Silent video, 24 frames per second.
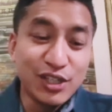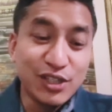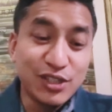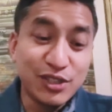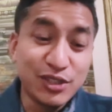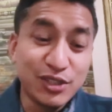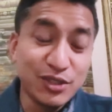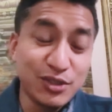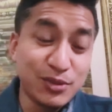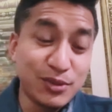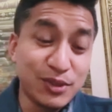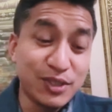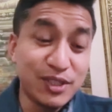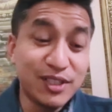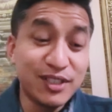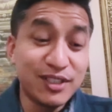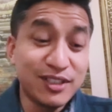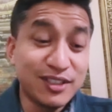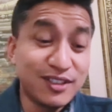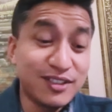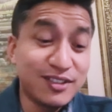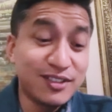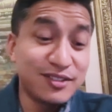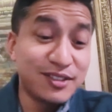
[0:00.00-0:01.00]
True.
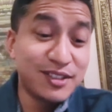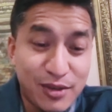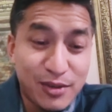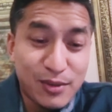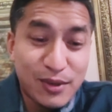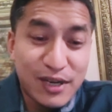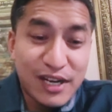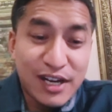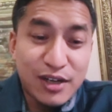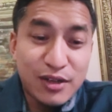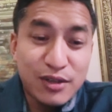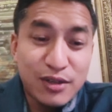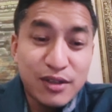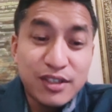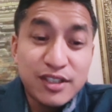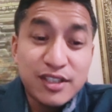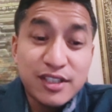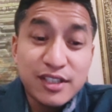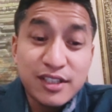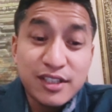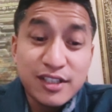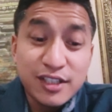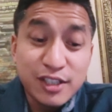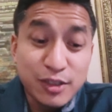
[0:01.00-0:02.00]
Well, wow,
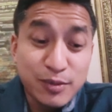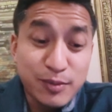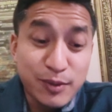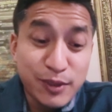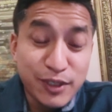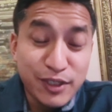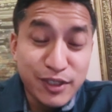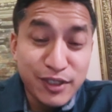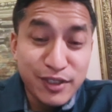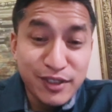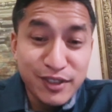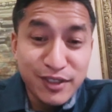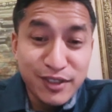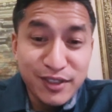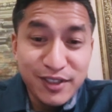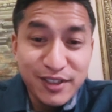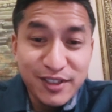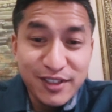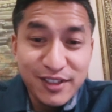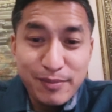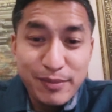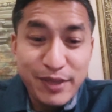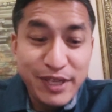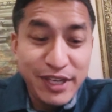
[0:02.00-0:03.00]
it's been
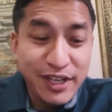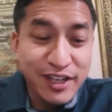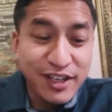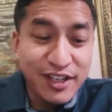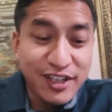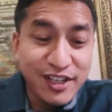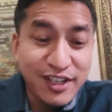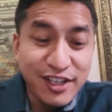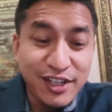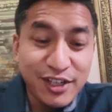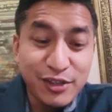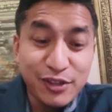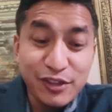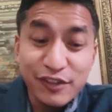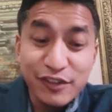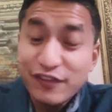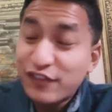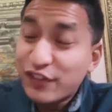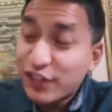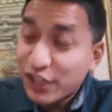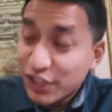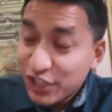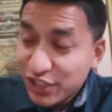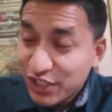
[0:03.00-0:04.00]
a big
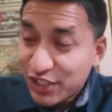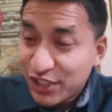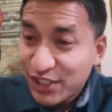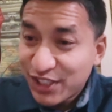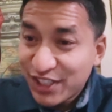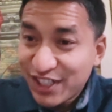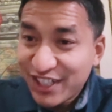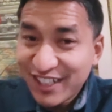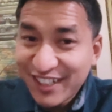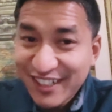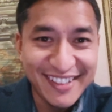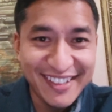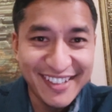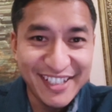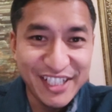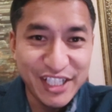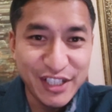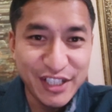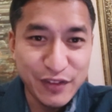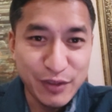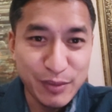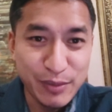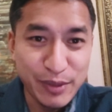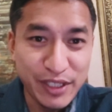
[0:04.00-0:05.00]
refresher, at
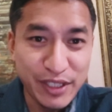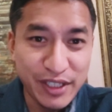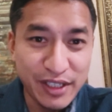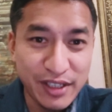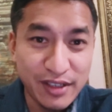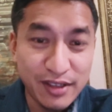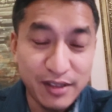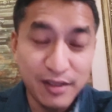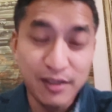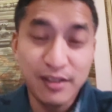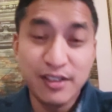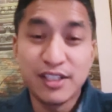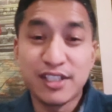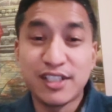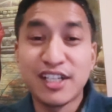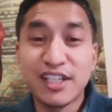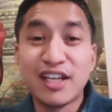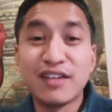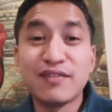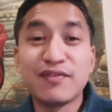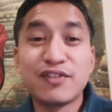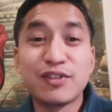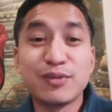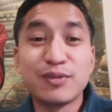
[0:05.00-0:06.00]
least for me. It's
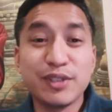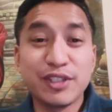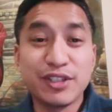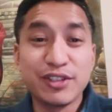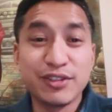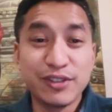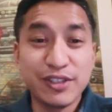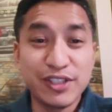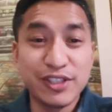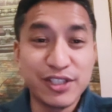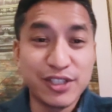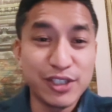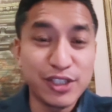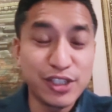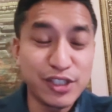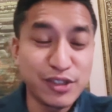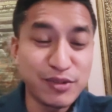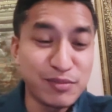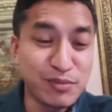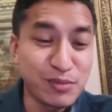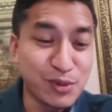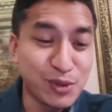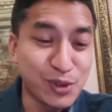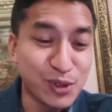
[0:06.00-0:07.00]
time for me to
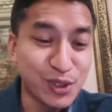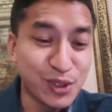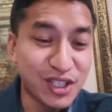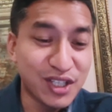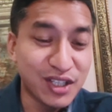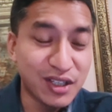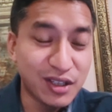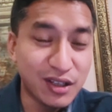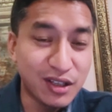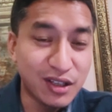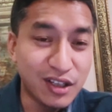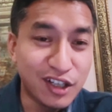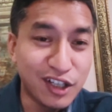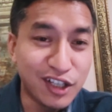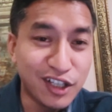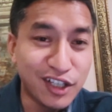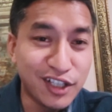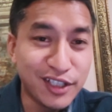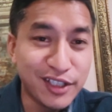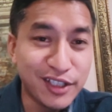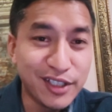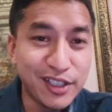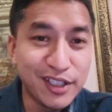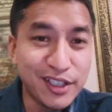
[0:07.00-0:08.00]
research more
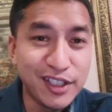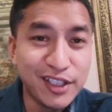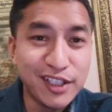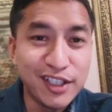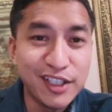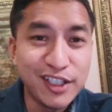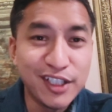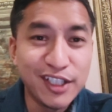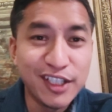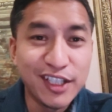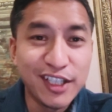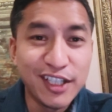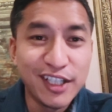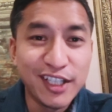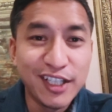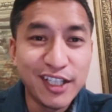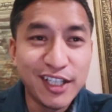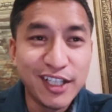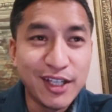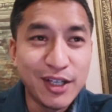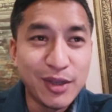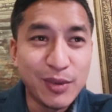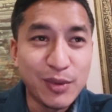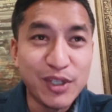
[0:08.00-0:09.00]
on
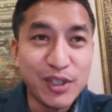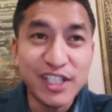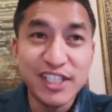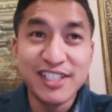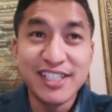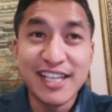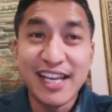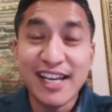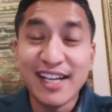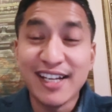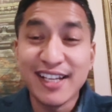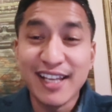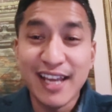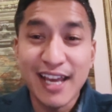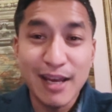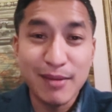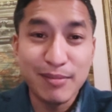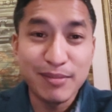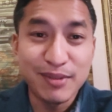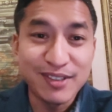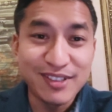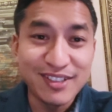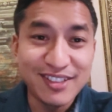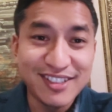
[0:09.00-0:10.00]
what exactly
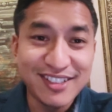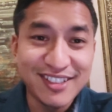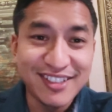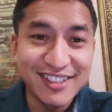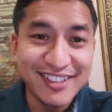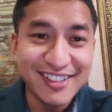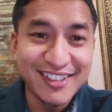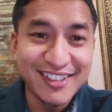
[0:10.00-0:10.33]
happened